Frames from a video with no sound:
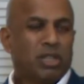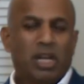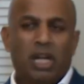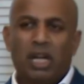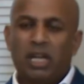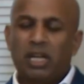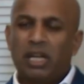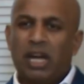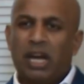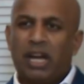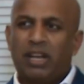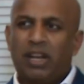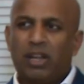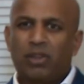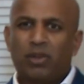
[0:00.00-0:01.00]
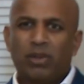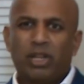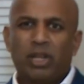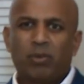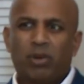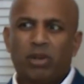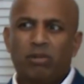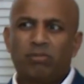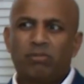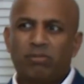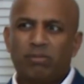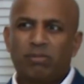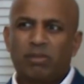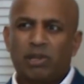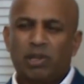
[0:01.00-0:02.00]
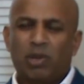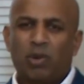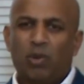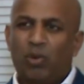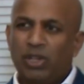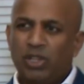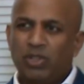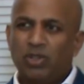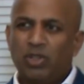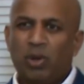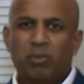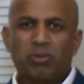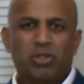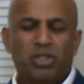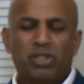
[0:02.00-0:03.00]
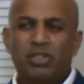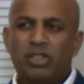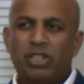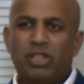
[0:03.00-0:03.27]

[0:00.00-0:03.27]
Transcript: And I thought, what, according to the options,